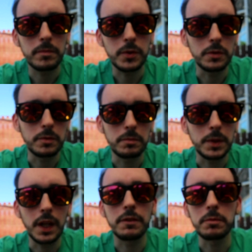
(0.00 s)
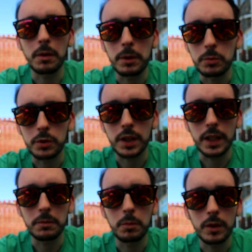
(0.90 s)
you know, me having a bit more
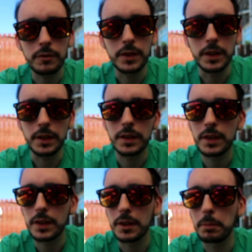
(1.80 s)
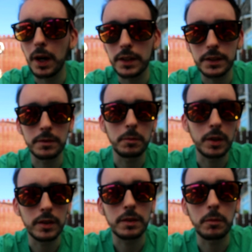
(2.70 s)
time with the Parrot than
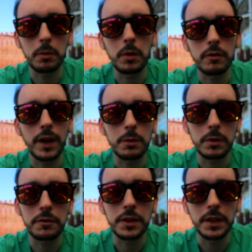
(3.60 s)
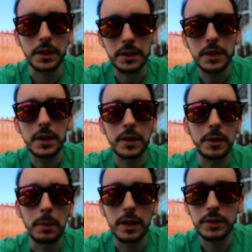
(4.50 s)
what I've had with the
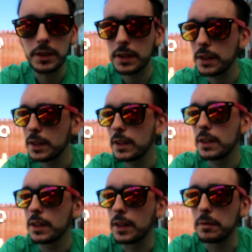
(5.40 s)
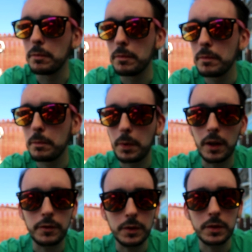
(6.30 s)
Mavic, but
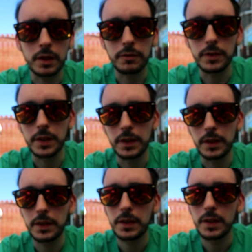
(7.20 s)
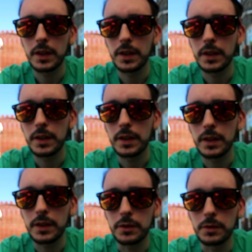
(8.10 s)
I feel as if
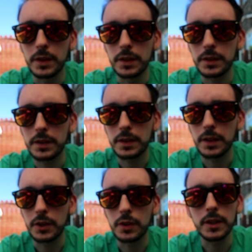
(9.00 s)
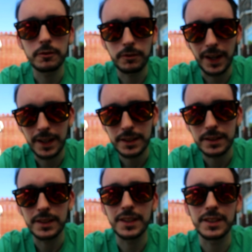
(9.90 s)
You know, it's not as
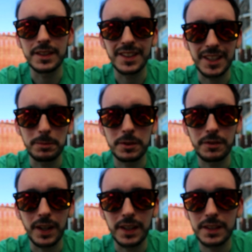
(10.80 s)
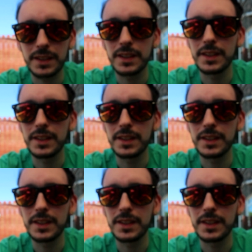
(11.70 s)
fast, it doesn't climb as fast,